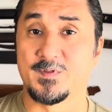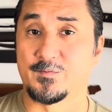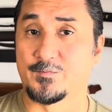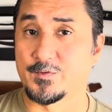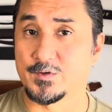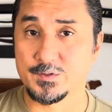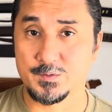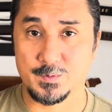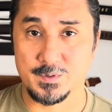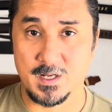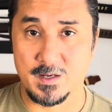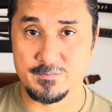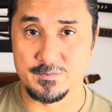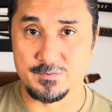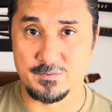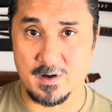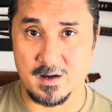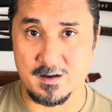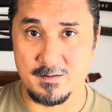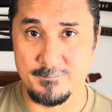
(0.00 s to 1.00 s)
first one I would
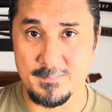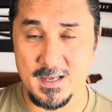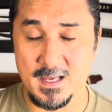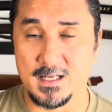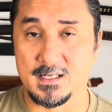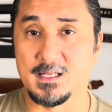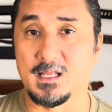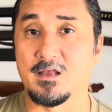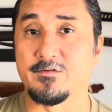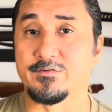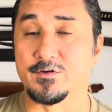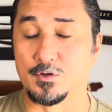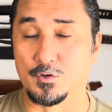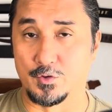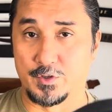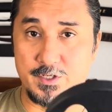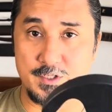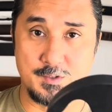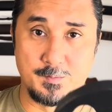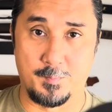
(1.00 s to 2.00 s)
recommend, if you're
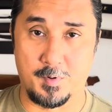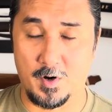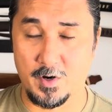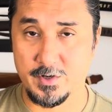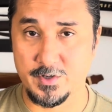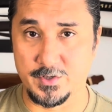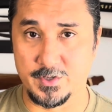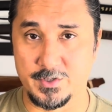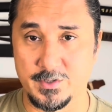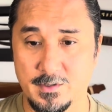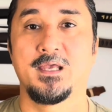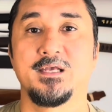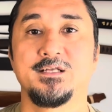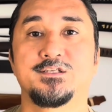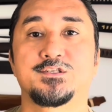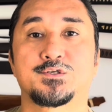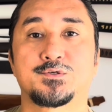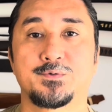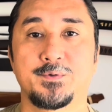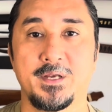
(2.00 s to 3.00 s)
looking to partner a
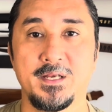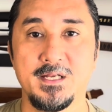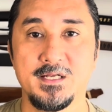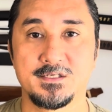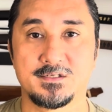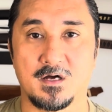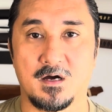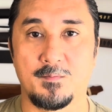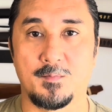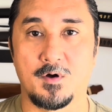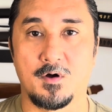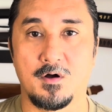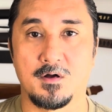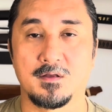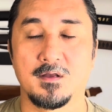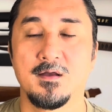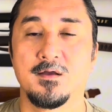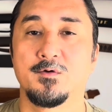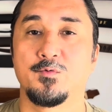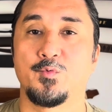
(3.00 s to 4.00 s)
training tomahawk
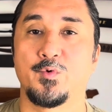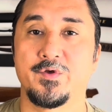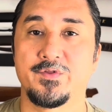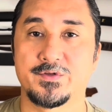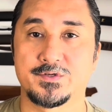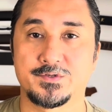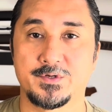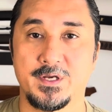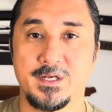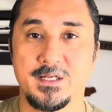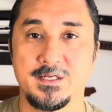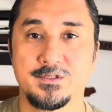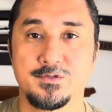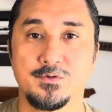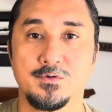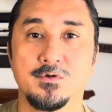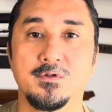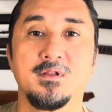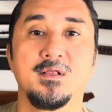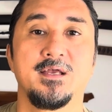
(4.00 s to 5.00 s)
with a training
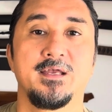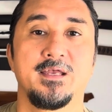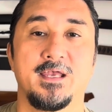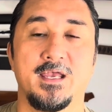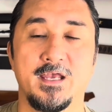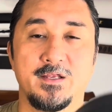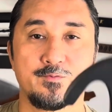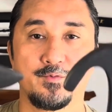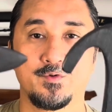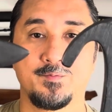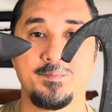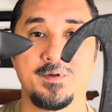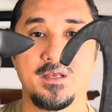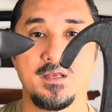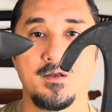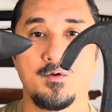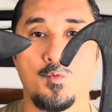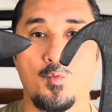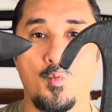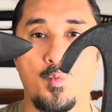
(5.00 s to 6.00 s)
tool, it would
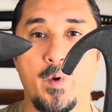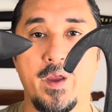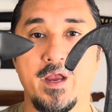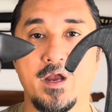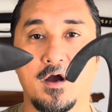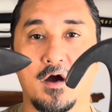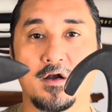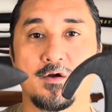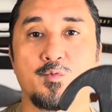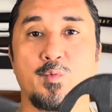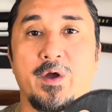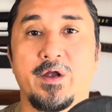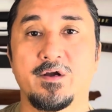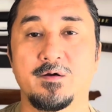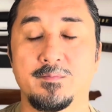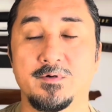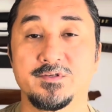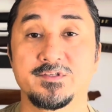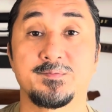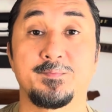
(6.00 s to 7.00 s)
be Wingard
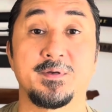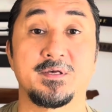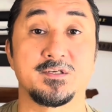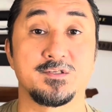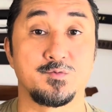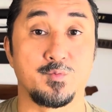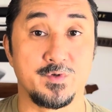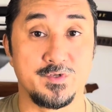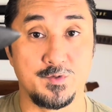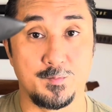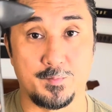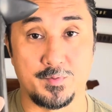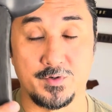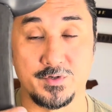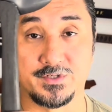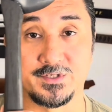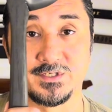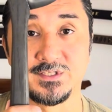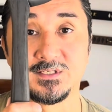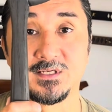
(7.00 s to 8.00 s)
Wearables, because when you
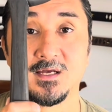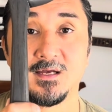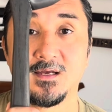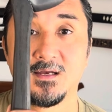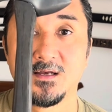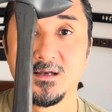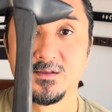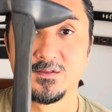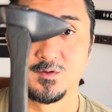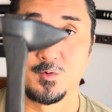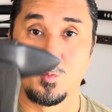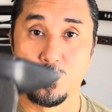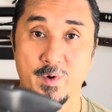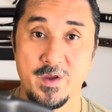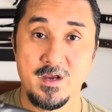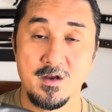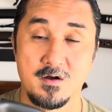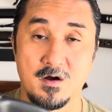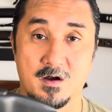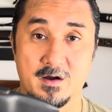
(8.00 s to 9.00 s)
purchase the
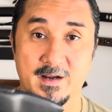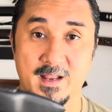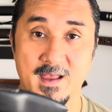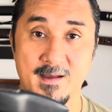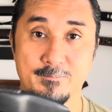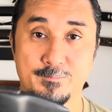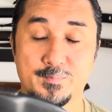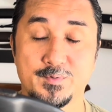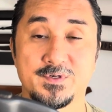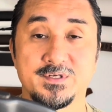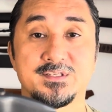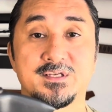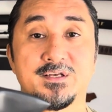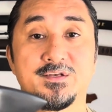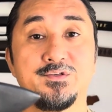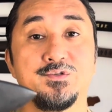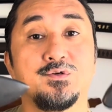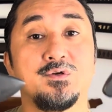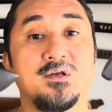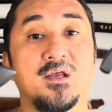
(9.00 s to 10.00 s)
Wingard Empress,
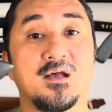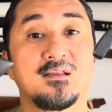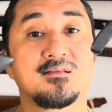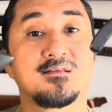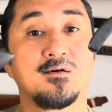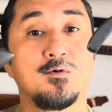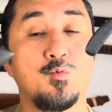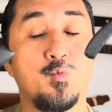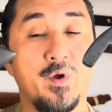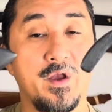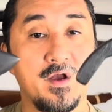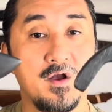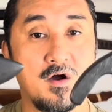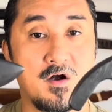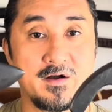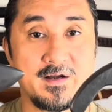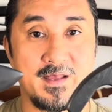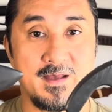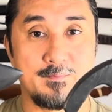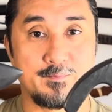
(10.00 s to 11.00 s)
you get the
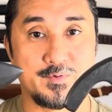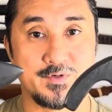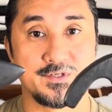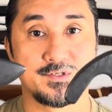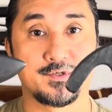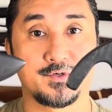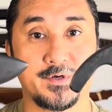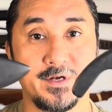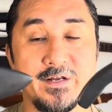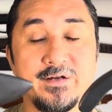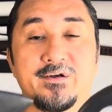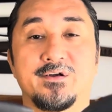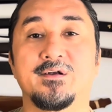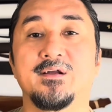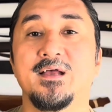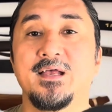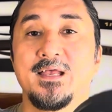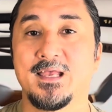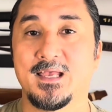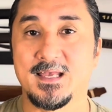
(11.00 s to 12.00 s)
Wingard Empress trainer
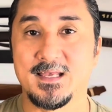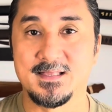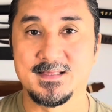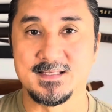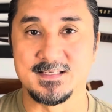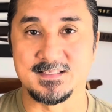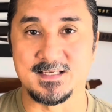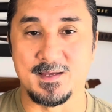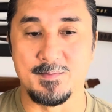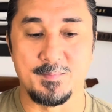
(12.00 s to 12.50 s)
in the same